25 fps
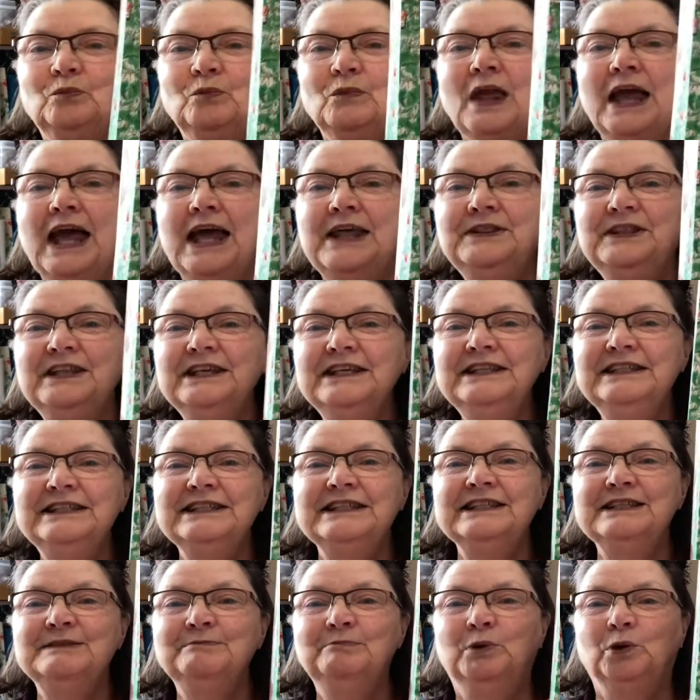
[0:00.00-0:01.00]
And this
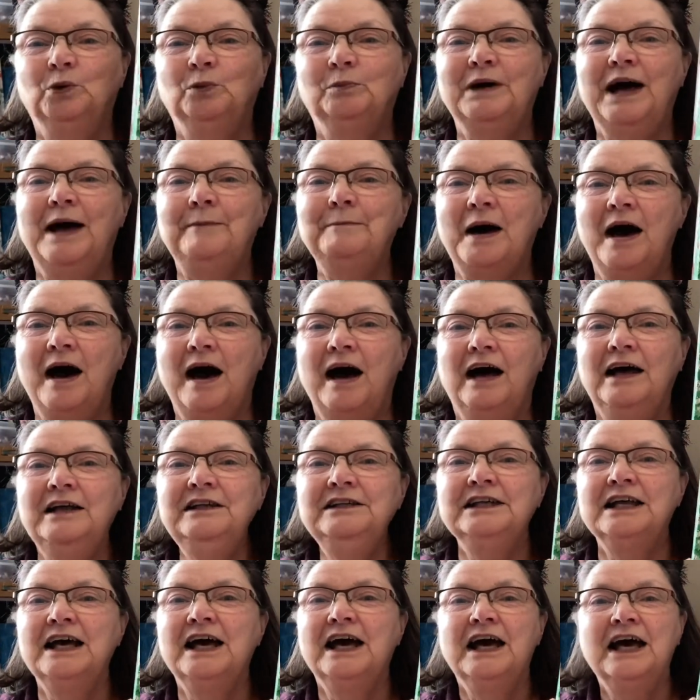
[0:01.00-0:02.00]
is Bonne Maman,
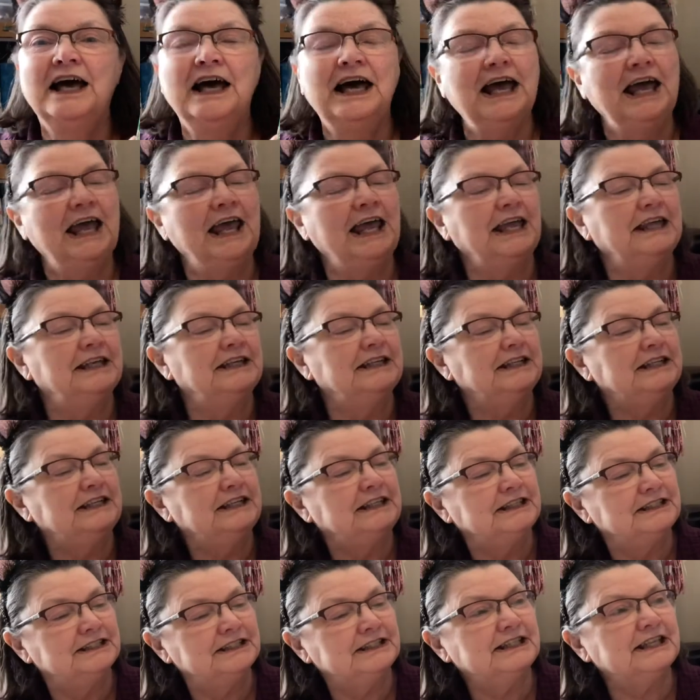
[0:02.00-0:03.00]
and
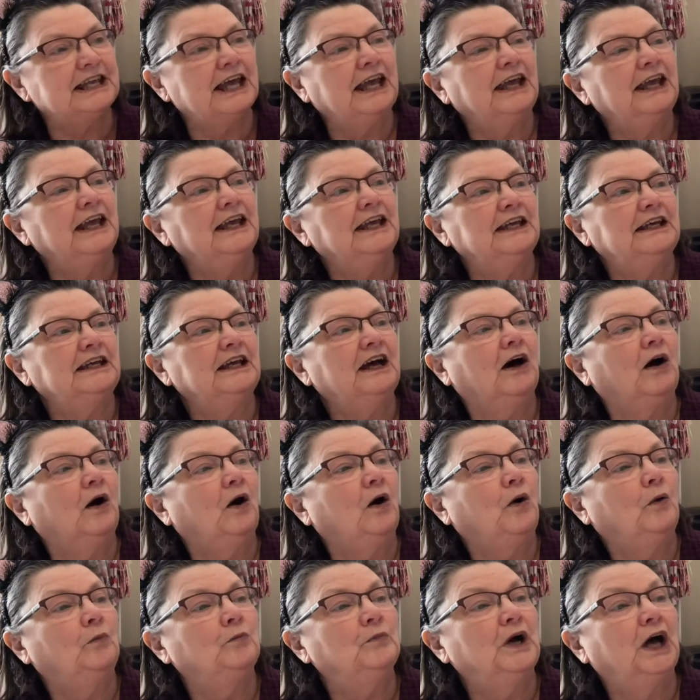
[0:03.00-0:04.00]
it is a
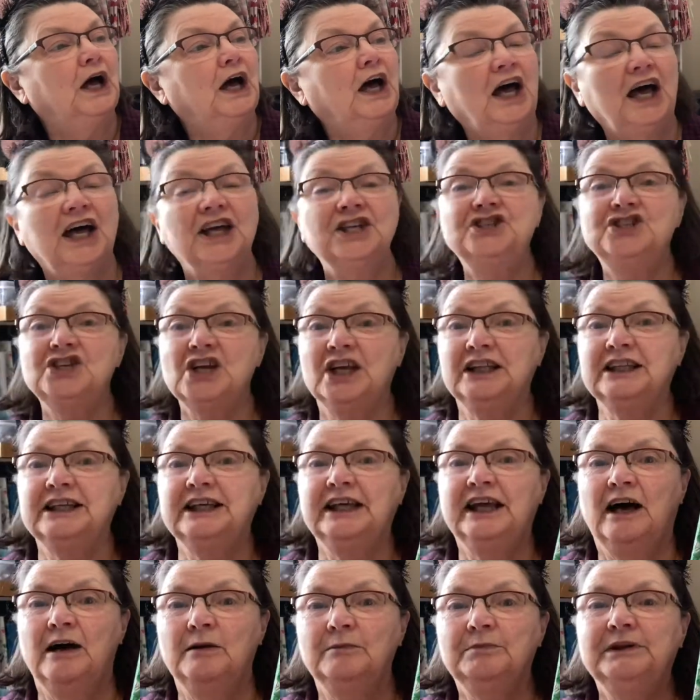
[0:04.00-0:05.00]
um, a jelly
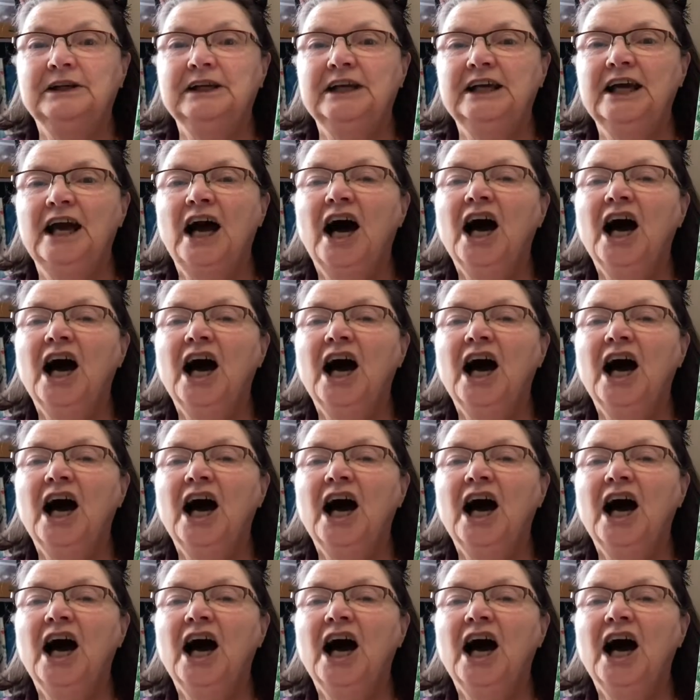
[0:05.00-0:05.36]
company.